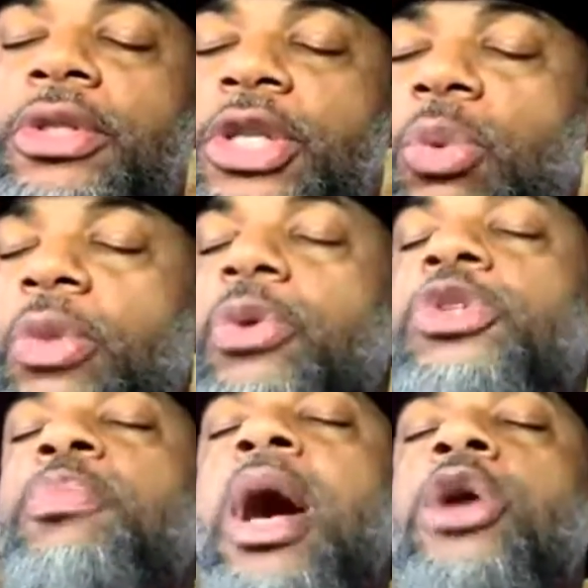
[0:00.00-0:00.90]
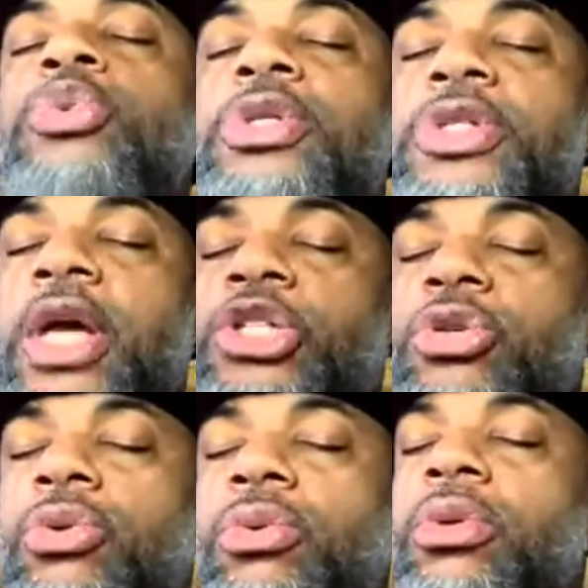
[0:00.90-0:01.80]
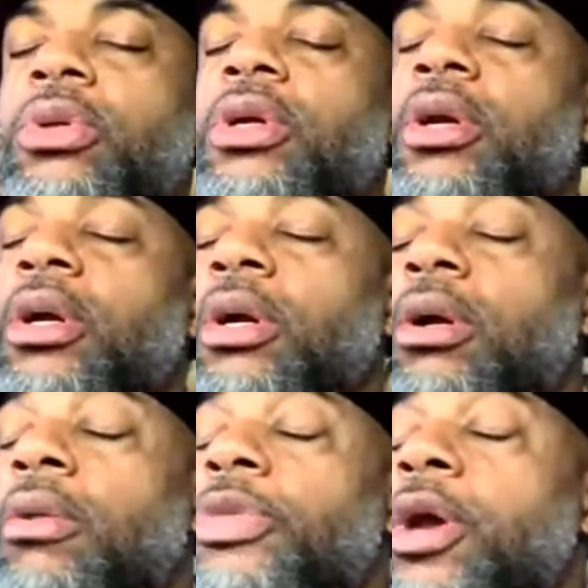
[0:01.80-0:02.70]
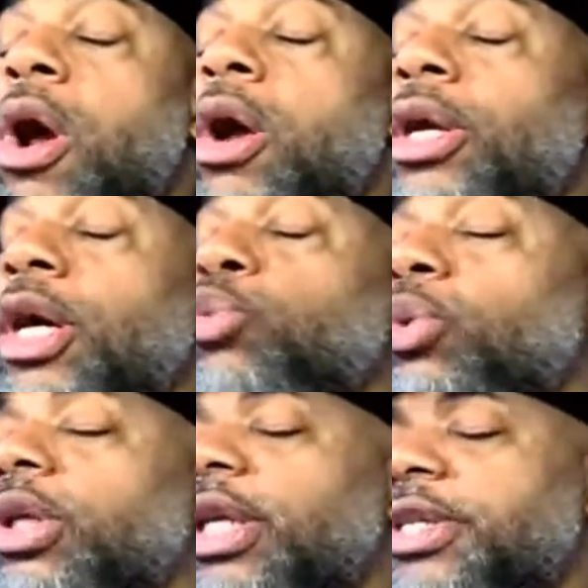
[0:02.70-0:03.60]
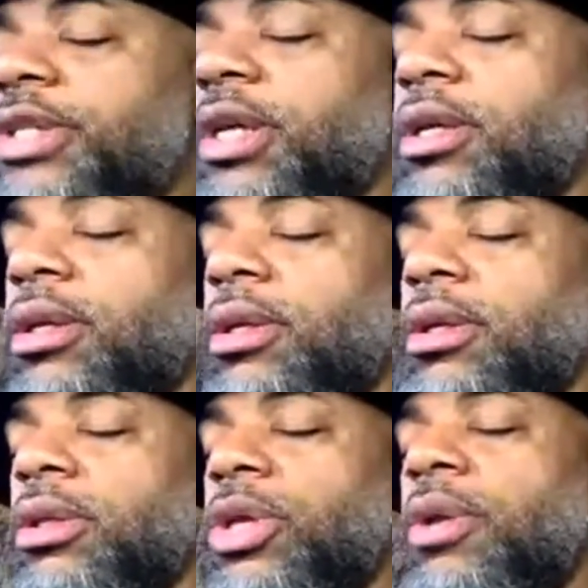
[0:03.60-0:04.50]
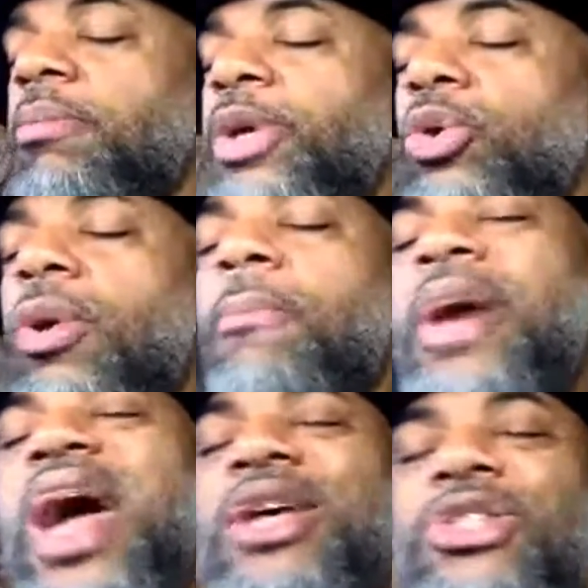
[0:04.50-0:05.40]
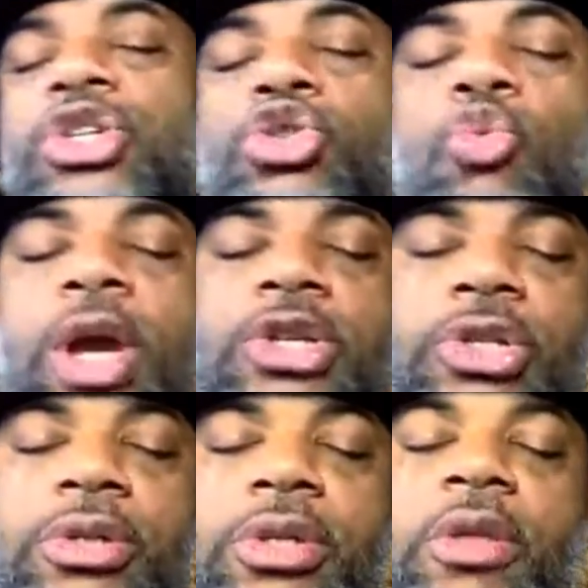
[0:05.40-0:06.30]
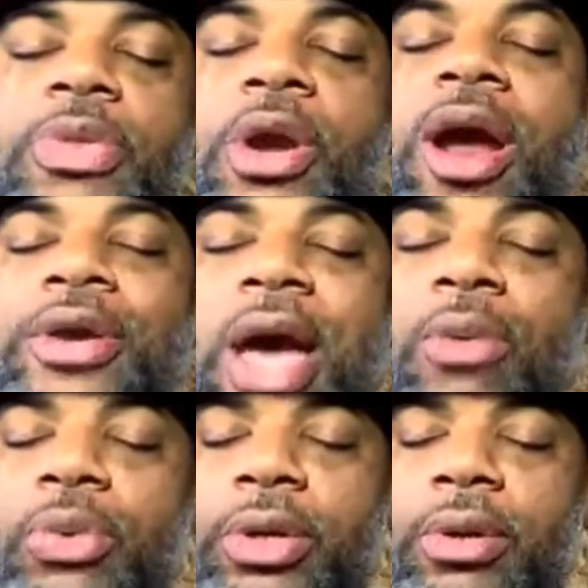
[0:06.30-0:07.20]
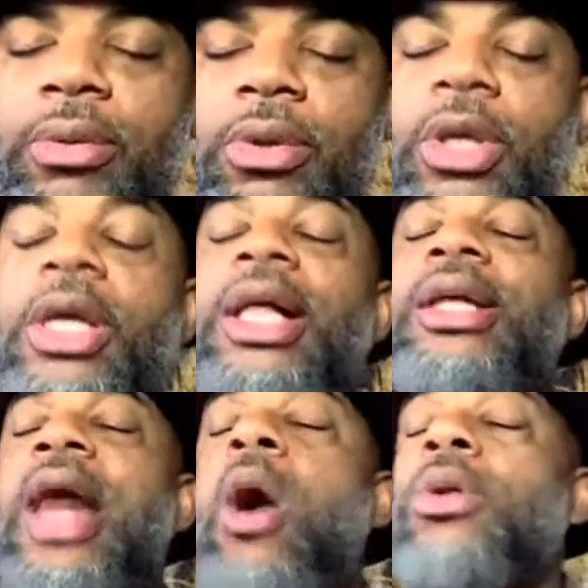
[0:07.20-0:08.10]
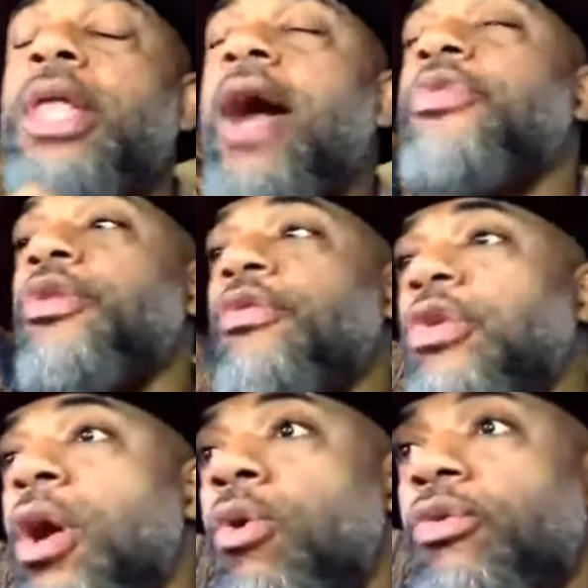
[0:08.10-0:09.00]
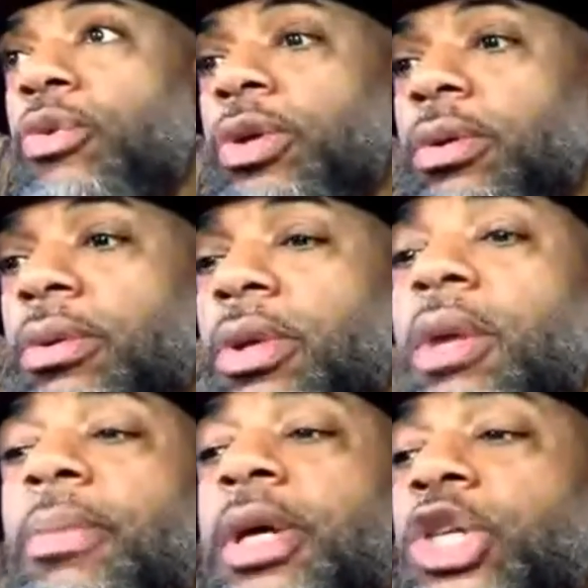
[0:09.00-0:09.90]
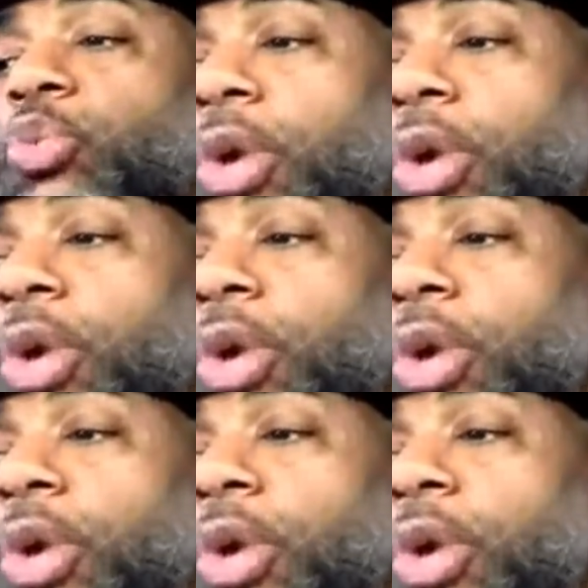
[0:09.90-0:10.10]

Deal with those boundaries that are unrealistic, that are built on past situations that are not real. Allow life to flow for you, because